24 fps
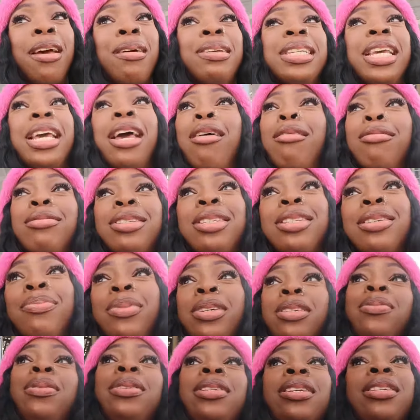I was like, oh, it
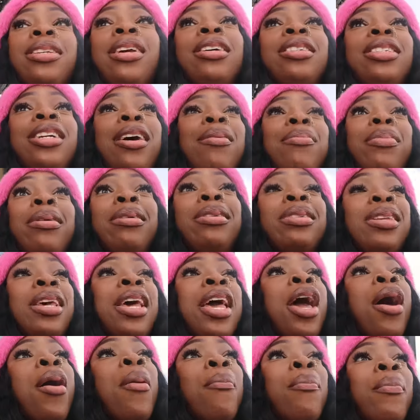must be TikTok shop. But it was
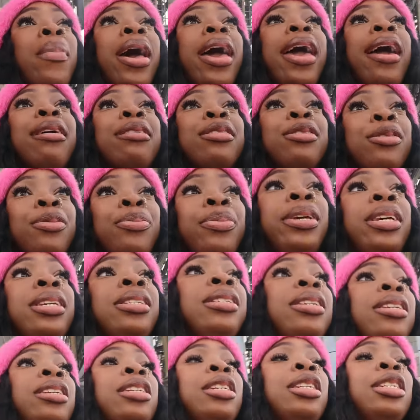my actual
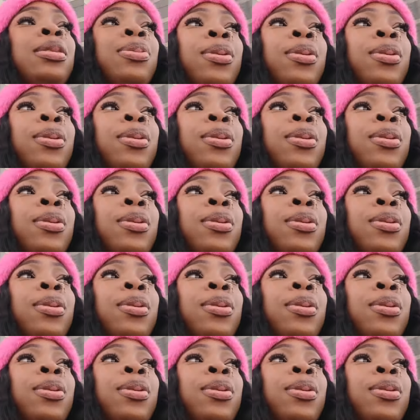business.